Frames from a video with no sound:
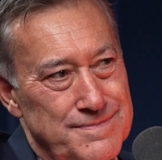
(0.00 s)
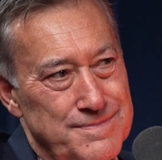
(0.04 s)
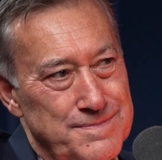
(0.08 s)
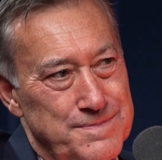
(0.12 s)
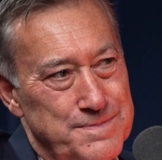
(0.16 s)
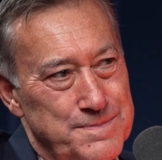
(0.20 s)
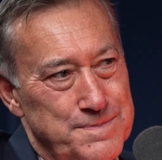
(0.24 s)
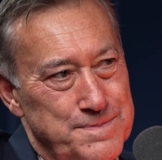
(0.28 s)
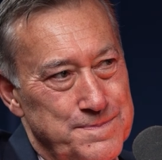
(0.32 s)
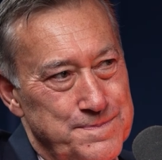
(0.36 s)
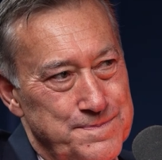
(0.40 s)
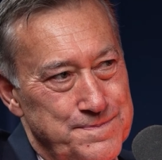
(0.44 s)

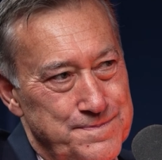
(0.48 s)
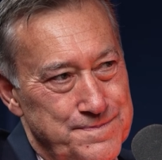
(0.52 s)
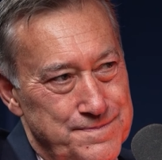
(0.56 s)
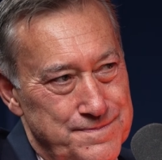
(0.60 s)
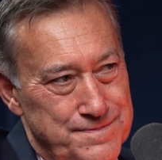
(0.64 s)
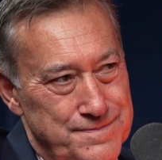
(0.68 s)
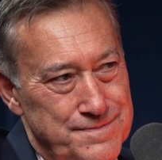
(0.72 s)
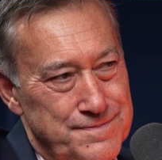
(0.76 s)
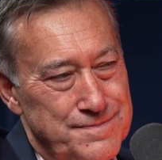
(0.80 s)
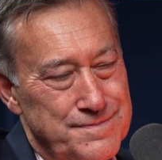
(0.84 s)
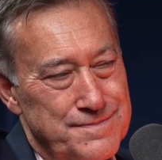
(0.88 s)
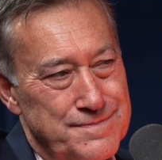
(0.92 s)
his
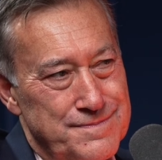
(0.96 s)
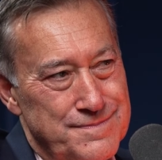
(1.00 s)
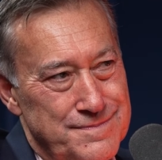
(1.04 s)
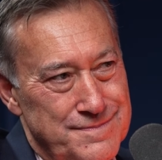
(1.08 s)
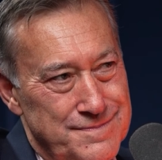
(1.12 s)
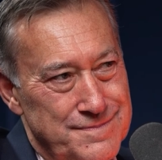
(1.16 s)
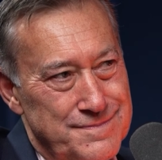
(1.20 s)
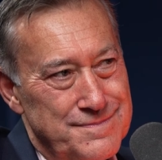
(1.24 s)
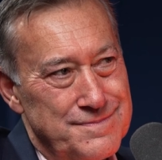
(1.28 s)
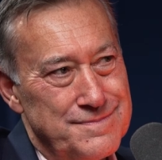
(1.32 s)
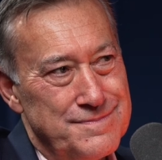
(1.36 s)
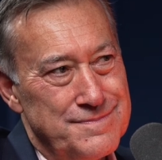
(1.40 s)
link
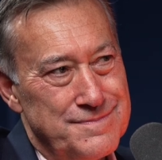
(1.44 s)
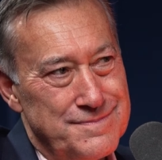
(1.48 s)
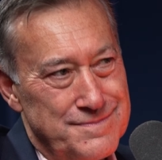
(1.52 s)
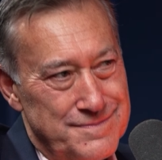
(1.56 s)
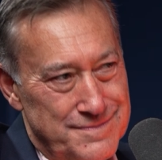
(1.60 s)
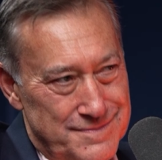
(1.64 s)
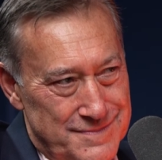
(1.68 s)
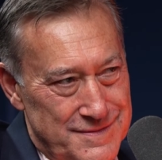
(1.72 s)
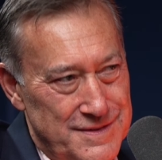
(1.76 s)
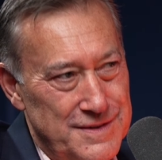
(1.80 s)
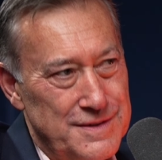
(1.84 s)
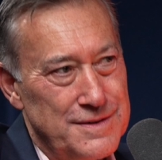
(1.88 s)
on
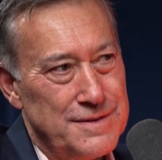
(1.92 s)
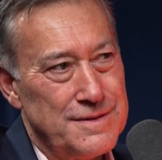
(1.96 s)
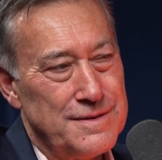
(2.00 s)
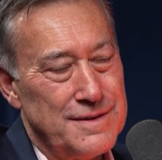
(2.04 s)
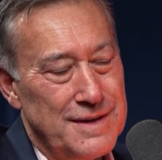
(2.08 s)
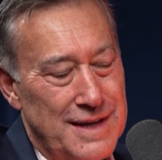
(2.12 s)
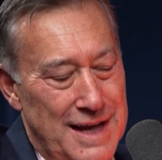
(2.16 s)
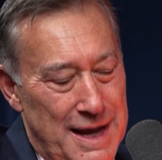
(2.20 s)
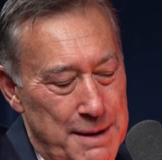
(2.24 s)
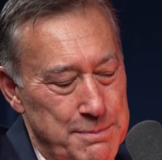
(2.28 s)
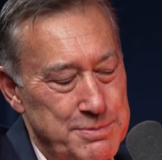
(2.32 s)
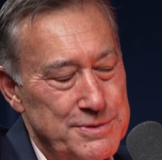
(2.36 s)

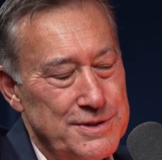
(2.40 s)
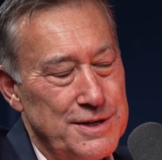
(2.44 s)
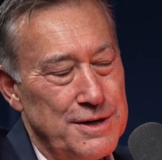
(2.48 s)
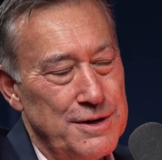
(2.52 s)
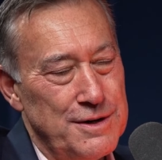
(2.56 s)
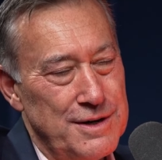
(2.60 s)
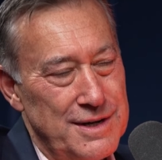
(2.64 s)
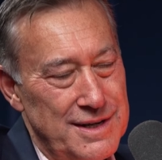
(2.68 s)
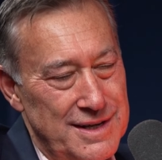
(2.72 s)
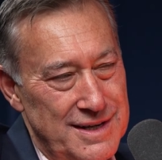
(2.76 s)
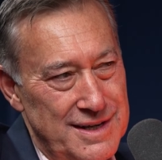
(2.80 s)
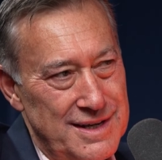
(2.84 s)
LinkedIn profile
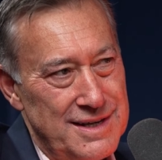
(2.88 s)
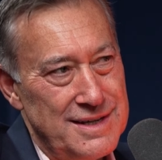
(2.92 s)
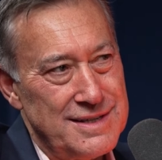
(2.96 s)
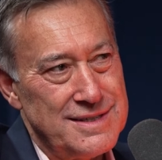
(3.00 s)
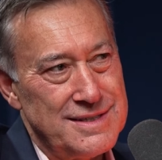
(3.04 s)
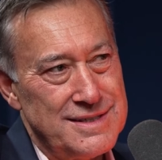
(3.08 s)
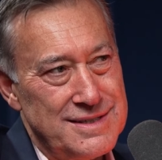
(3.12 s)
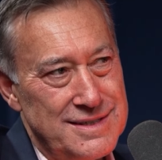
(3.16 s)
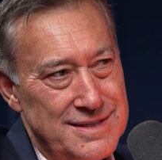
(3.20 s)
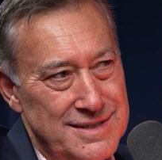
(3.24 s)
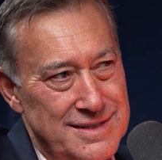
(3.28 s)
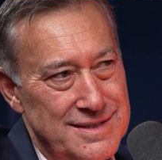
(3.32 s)
link
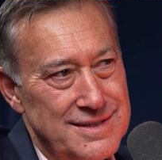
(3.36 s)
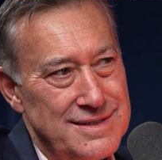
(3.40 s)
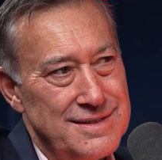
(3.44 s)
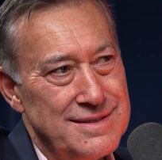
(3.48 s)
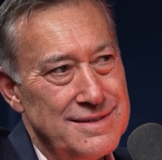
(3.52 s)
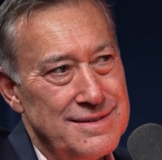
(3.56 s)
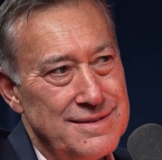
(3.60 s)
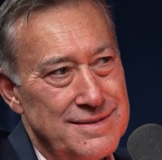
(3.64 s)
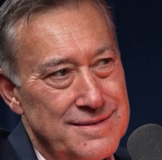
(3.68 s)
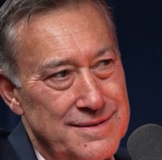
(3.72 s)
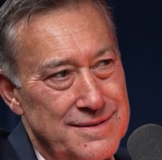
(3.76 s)
in the